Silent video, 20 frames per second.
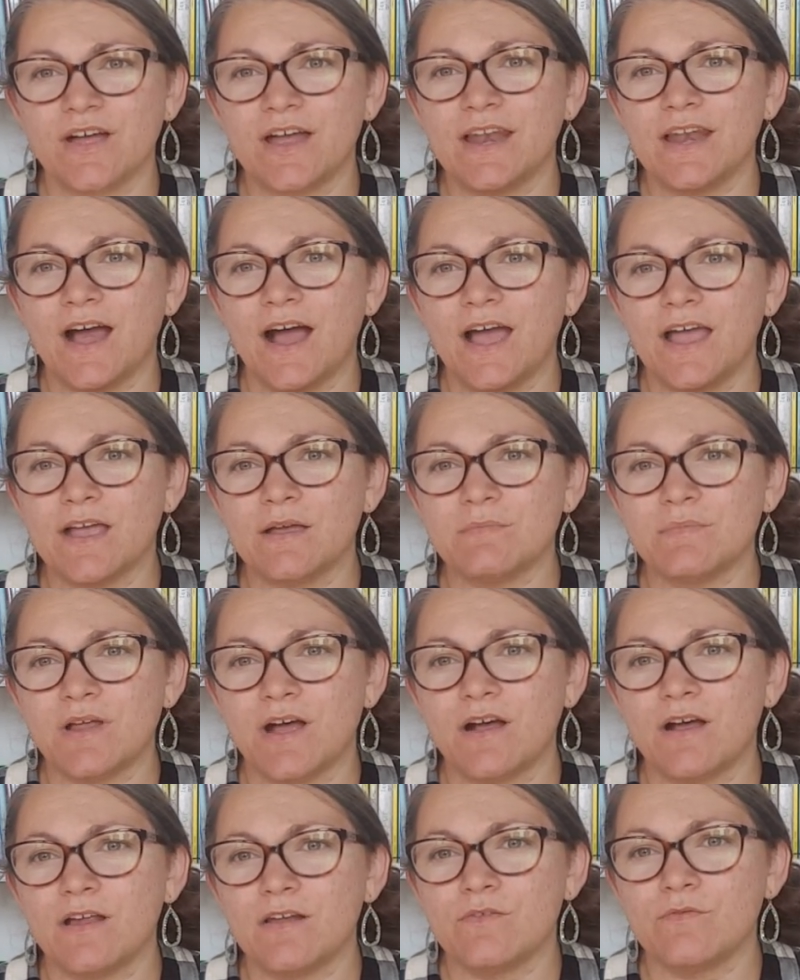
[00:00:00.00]
and I am
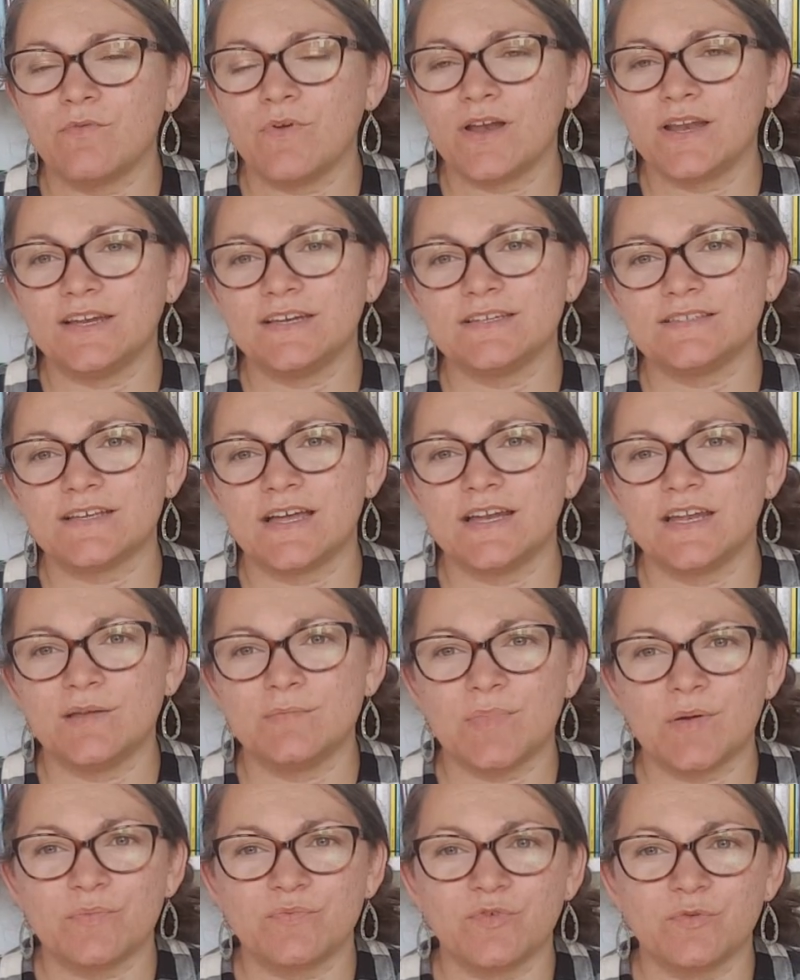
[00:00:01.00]
not ready to sign
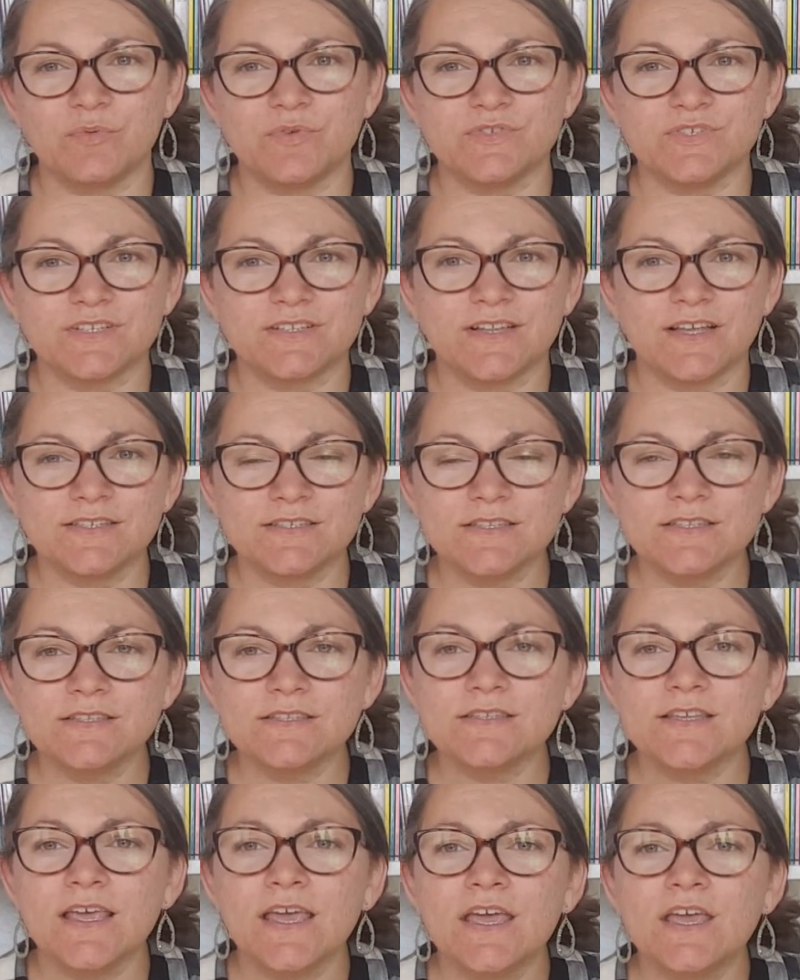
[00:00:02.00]
him up for music
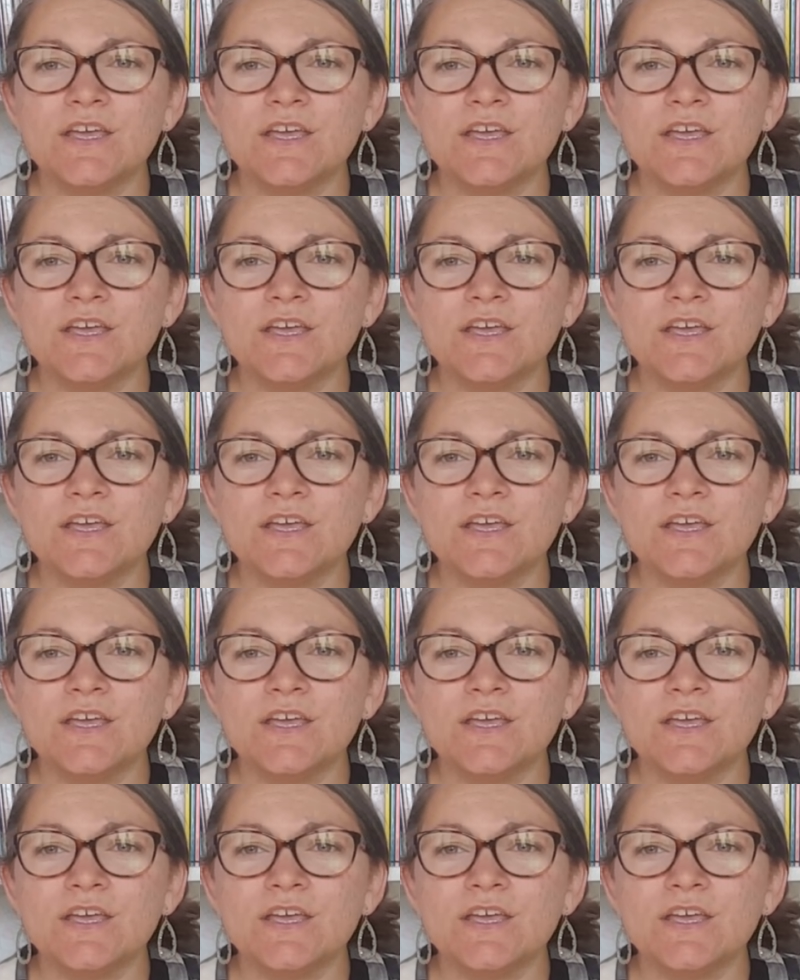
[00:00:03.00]
lessons.